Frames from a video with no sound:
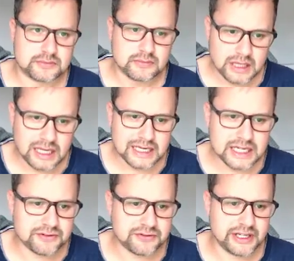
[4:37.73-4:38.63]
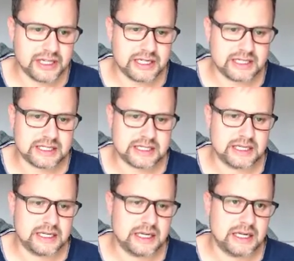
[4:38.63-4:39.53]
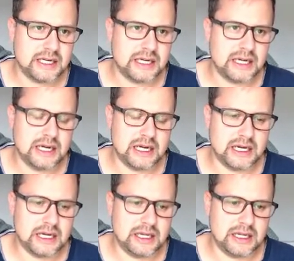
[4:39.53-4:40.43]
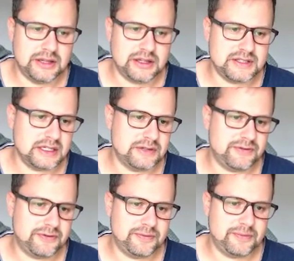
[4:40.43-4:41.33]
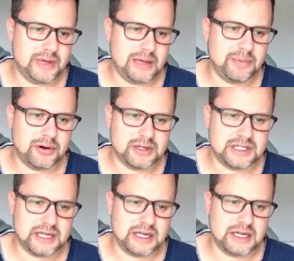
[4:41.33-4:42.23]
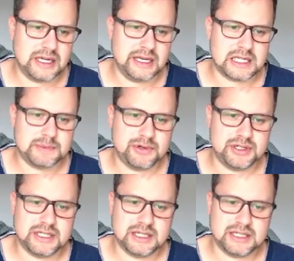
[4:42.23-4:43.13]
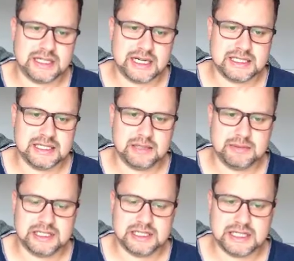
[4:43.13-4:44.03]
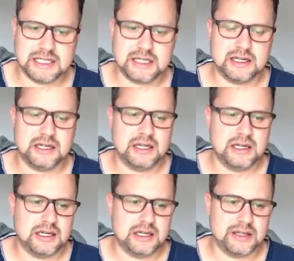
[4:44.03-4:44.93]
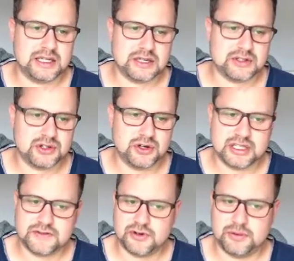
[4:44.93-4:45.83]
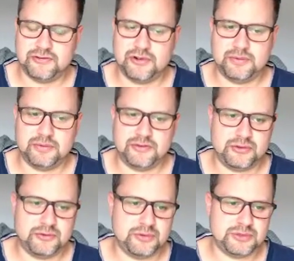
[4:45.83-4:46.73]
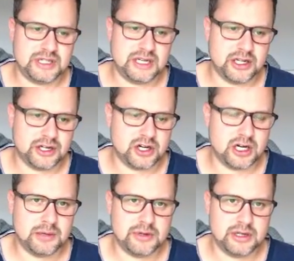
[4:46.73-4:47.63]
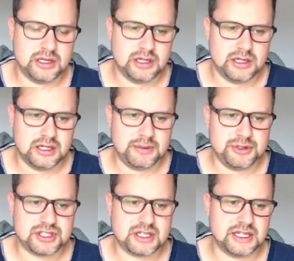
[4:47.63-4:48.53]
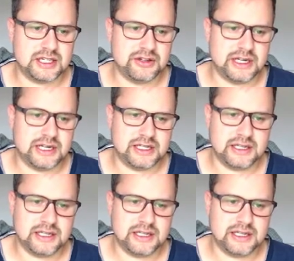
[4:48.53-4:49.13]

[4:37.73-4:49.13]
I get different hits, and this here, importing and exporting text delimited data. That sounds good. It's from stata.com. Let me just click on that.